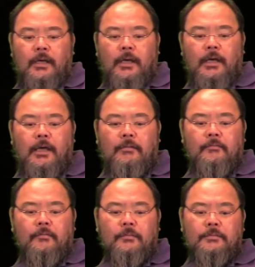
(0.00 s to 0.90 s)

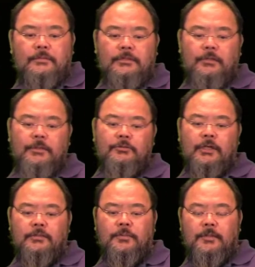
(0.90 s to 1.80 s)
And CB
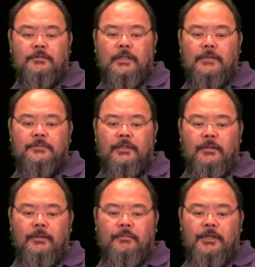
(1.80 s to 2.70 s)
transpose times
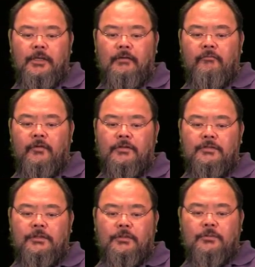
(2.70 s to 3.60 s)
B
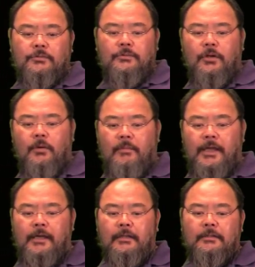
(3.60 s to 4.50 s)
inverse equals to
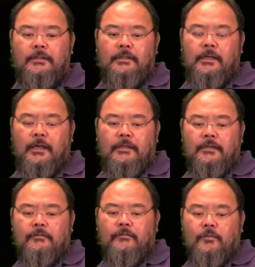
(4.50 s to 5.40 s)
omega, and
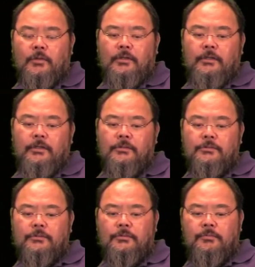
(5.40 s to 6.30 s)
therefore equals to